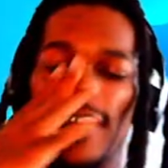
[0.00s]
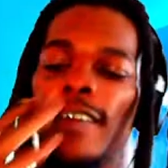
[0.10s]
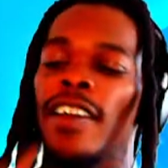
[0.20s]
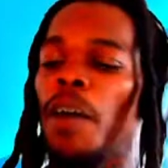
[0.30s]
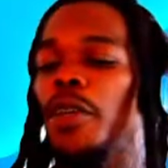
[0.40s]

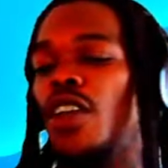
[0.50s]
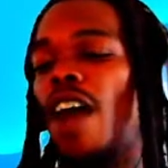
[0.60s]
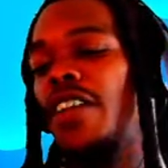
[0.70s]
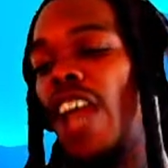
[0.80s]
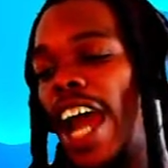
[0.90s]
Tell me, you have
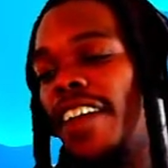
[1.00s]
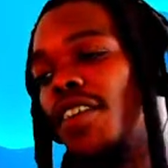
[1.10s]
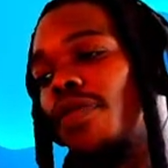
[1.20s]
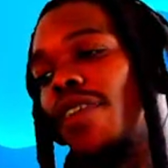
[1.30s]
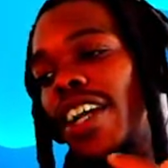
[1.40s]
any idea
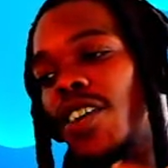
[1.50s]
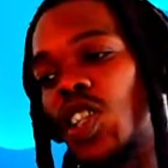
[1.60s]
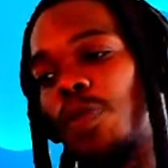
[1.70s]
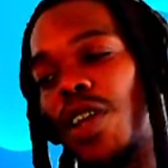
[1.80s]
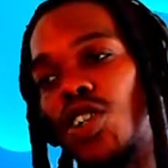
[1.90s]
for like a
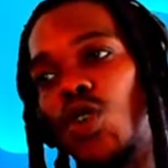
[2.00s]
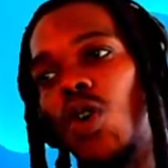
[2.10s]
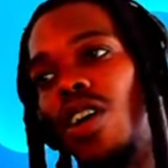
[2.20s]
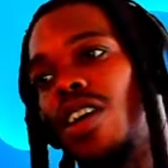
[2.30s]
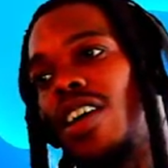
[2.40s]

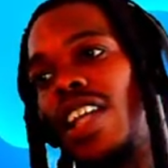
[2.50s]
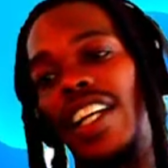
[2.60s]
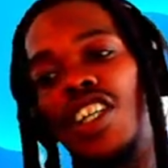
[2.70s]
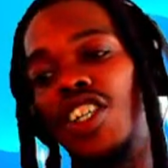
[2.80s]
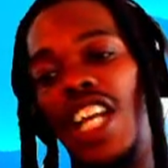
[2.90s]
special? Like
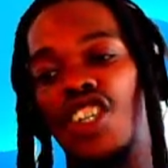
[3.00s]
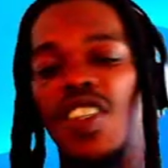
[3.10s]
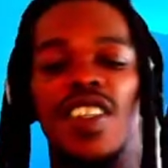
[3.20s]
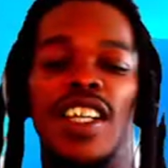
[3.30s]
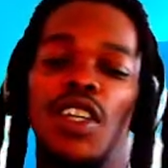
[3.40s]
let's
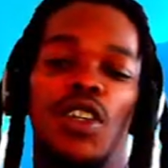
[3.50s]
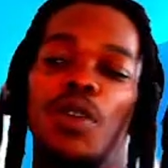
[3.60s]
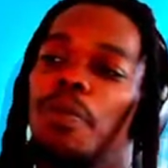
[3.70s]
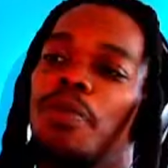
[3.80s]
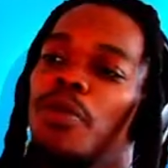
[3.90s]
just say that you
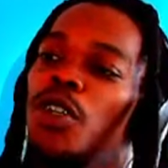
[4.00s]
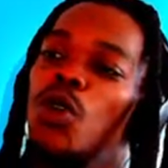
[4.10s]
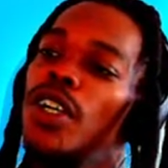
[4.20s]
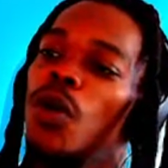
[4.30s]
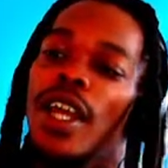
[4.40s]

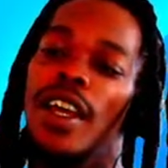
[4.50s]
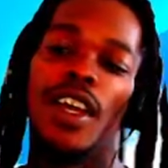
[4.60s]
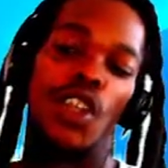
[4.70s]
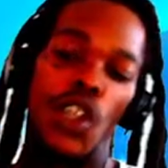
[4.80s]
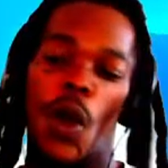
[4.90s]
get what,
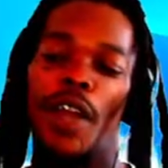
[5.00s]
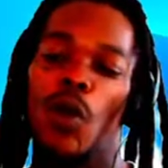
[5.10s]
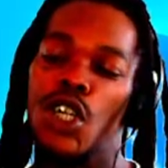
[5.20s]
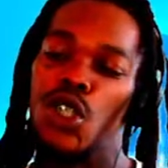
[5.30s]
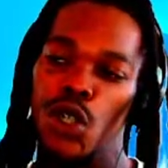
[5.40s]
knowing
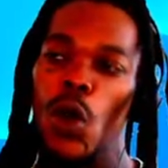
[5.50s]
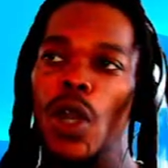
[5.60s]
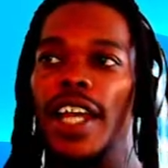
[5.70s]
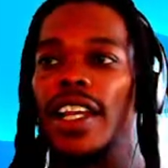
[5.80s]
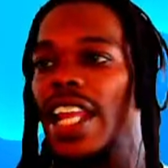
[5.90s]
what you know,
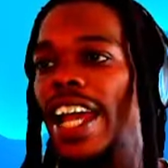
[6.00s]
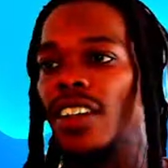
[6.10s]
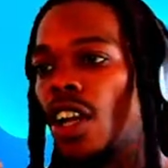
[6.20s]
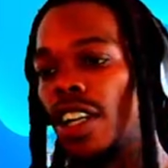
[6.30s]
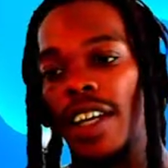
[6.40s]
like light,
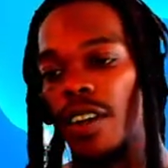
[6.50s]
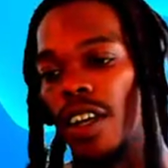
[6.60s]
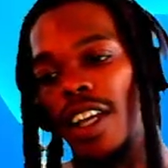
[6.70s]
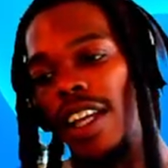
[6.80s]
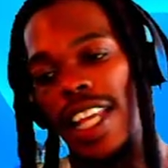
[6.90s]
dark, like
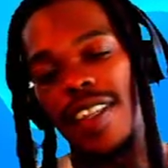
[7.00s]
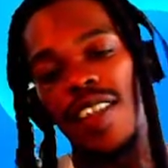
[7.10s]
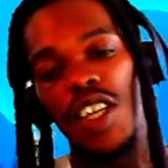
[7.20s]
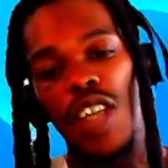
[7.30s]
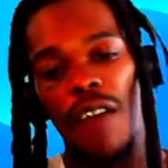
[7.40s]
let's
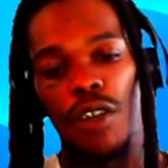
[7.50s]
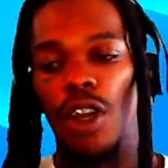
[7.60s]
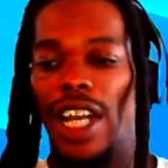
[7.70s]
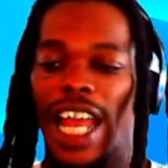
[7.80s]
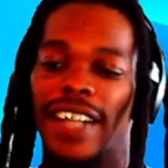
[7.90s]
say you have your
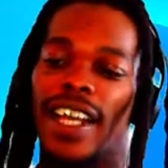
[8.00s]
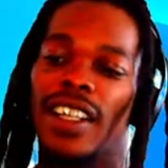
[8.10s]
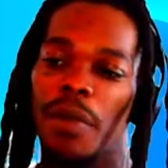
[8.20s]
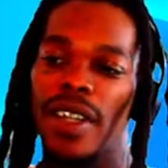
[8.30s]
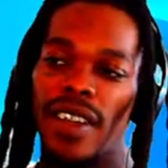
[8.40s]
light
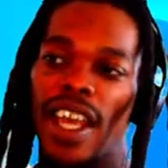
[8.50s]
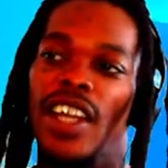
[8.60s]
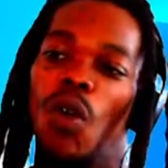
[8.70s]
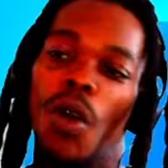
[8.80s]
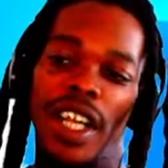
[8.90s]
element and
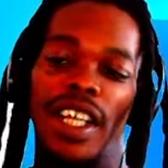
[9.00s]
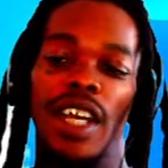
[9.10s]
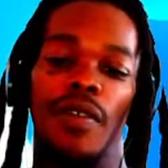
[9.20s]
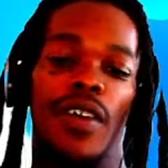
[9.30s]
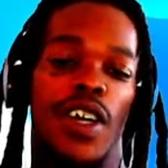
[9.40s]
you want to
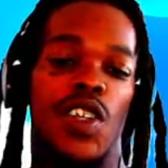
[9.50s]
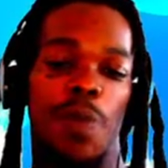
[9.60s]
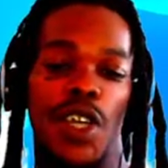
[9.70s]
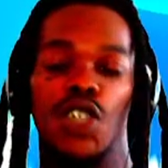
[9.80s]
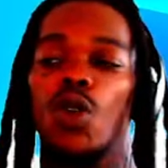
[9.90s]
give a
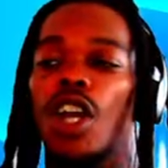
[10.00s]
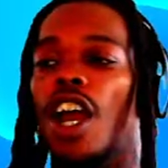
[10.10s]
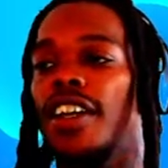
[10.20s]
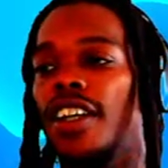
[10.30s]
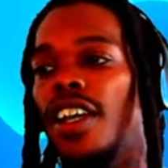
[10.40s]
special
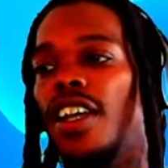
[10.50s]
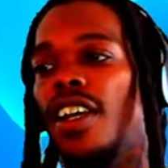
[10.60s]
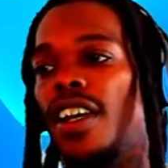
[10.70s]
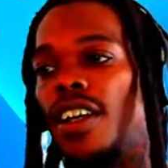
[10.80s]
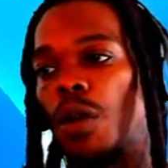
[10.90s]
card.
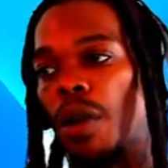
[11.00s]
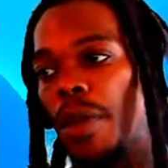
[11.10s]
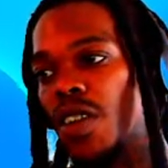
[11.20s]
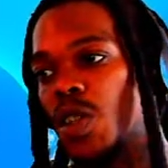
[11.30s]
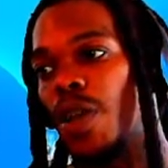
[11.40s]
You want to
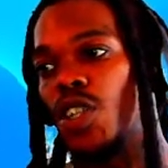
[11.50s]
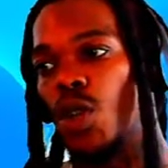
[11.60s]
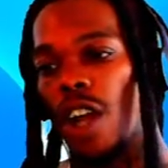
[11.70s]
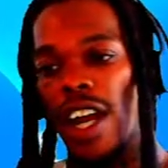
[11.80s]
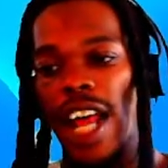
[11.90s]
make a special
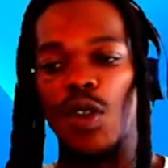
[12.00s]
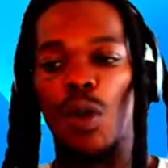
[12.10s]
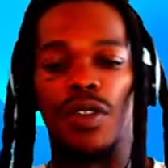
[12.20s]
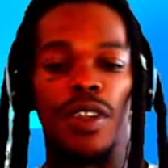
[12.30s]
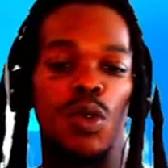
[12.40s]
card that's
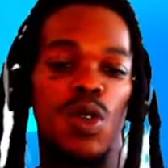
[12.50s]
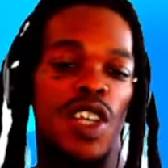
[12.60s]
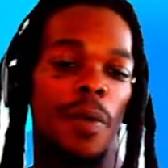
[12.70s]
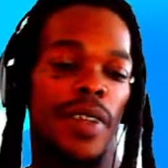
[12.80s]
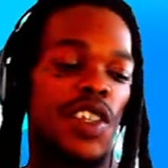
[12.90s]
going to do
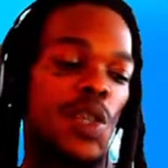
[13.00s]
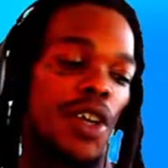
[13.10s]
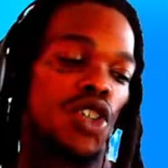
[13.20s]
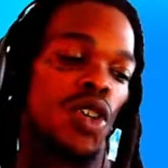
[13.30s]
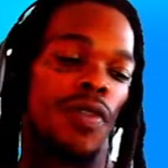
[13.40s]
something
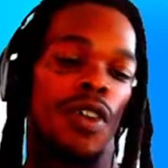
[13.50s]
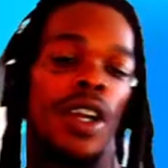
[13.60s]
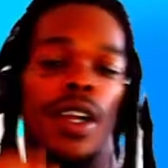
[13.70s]
special for.